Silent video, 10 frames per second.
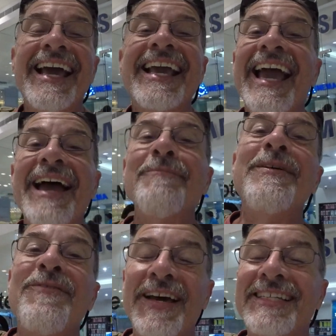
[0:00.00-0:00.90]
it can't be
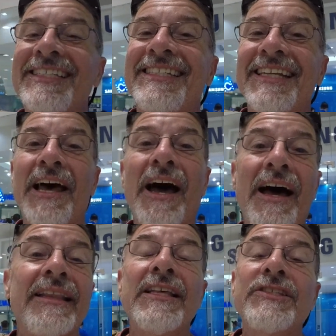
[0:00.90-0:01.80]
fixed.
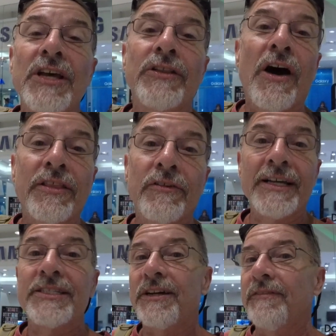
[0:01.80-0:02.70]
The
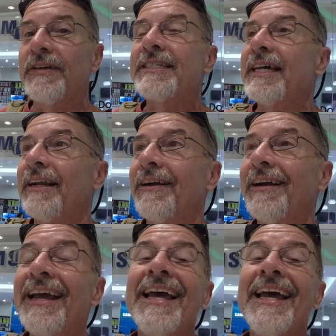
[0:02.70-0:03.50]
authorized service center